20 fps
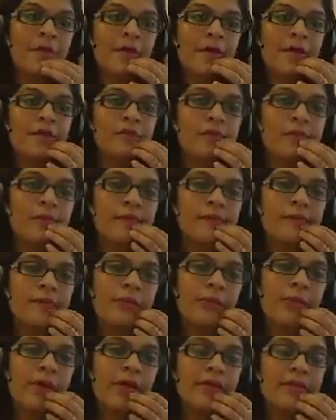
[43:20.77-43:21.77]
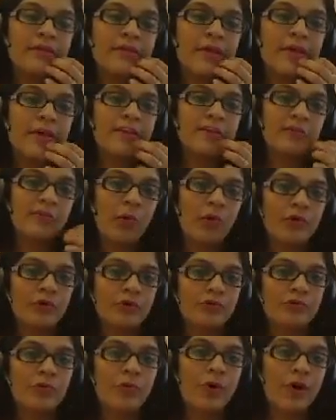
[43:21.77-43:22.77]
Education USA has more
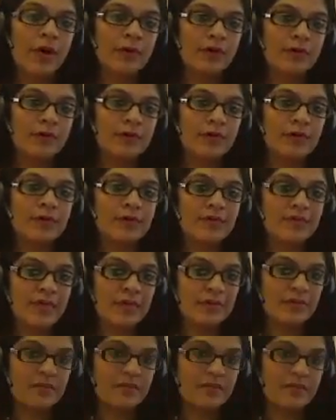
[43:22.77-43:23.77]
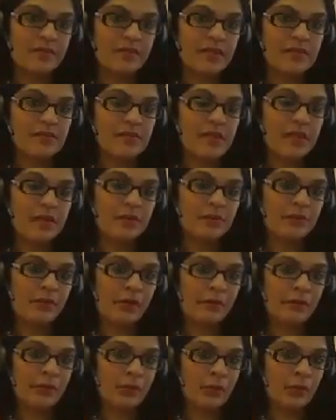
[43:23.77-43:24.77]
than 400 centers, as I said,
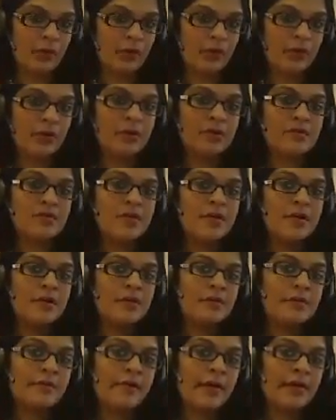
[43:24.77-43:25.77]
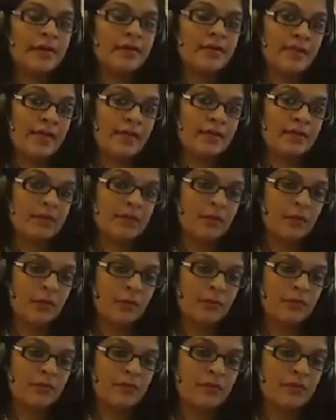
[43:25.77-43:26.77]
around the world. To find a center
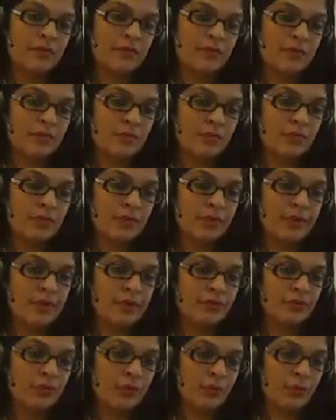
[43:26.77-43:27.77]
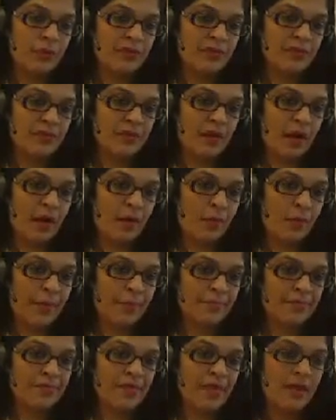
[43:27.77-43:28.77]
closest to you, you need to visit our
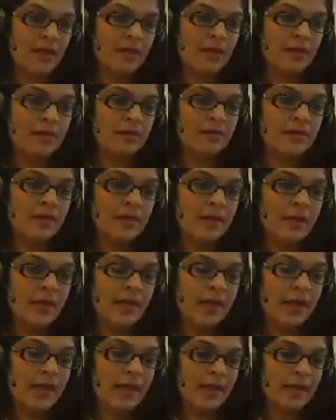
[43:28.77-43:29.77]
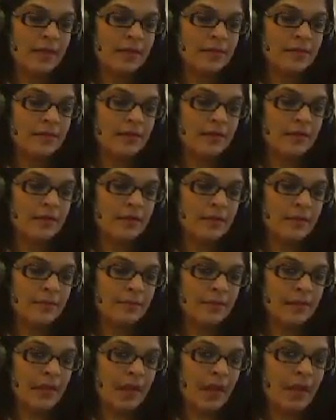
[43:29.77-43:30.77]
website. And
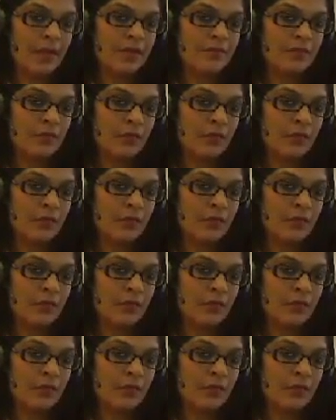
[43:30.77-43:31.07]
I have